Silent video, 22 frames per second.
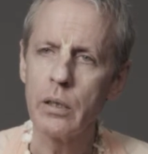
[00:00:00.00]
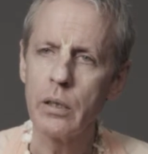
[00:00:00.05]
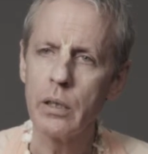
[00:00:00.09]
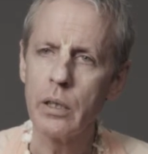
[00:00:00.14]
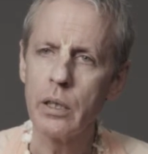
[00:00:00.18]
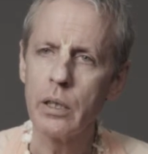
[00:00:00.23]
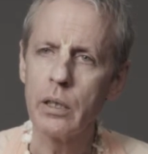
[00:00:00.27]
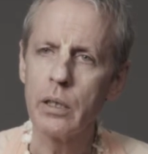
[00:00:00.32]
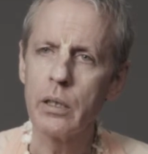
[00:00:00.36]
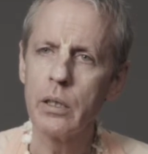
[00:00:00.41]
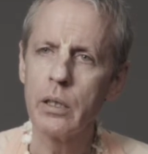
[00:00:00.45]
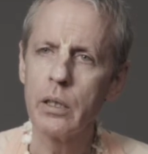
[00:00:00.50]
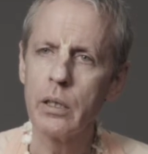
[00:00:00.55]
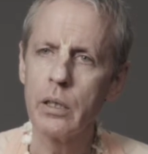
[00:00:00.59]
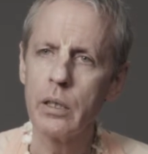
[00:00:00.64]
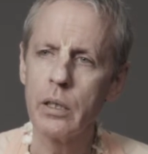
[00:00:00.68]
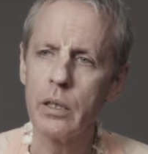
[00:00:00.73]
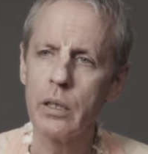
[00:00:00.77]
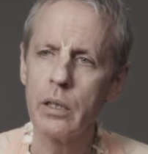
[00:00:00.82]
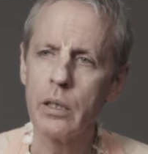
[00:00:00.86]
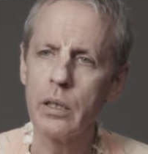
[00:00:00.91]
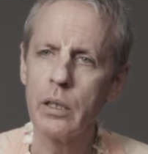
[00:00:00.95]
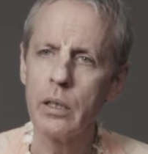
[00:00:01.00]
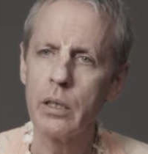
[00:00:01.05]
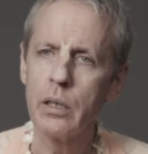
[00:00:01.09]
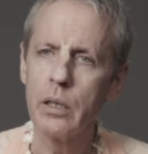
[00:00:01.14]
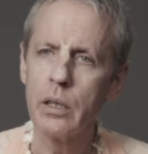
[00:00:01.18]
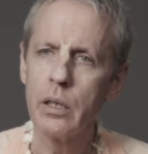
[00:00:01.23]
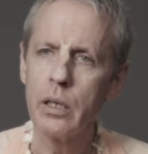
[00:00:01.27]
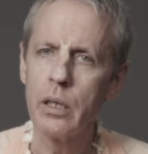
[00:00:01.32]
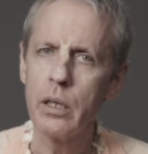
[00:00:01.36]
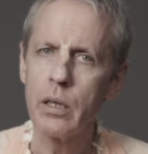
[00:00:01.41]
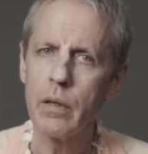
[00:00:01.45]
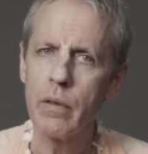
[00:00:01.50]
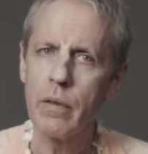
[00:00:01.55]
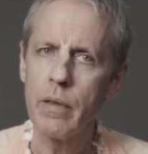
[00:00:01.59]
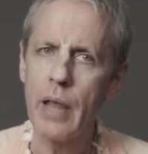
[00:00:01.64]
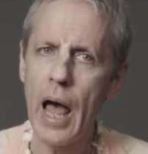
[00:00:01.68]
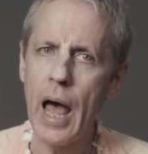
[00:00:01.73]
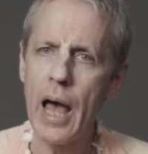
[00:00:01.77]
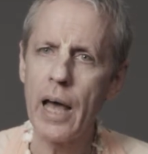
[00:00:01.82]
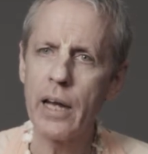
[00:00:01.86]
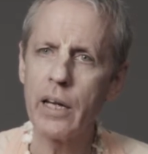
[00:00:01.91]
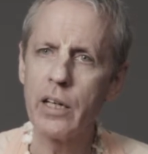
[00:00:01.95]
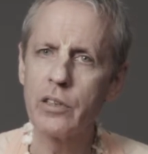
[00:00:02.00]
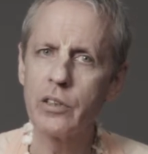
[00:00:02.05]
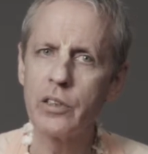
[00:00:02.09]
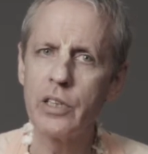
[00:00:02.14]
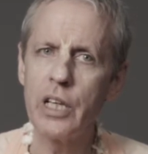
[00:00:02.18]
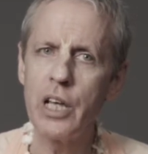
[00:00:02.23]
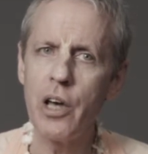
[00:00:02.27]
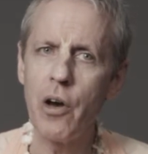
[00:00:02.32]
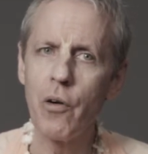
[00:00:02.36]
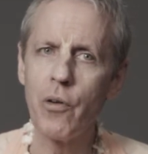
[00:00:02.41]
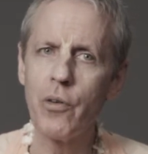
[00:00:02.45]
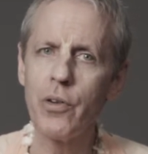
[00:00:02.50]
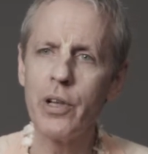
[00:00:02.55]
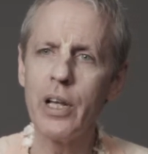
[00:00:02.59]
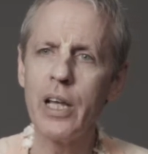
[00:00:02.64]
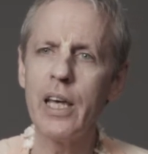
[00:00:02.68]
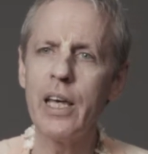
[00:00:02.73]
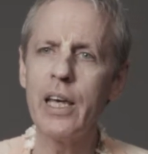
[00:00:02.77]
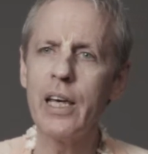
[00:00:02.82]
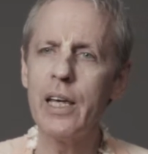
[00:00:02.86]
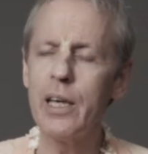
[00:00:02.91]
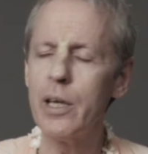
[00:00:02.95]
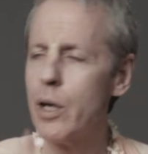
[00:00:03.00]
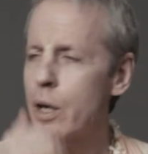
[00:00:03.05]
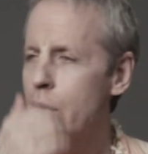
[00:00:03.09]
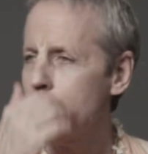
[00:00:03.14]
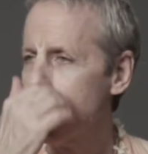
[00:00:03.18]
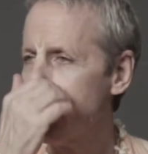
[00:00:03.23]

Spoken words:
Right? That is the only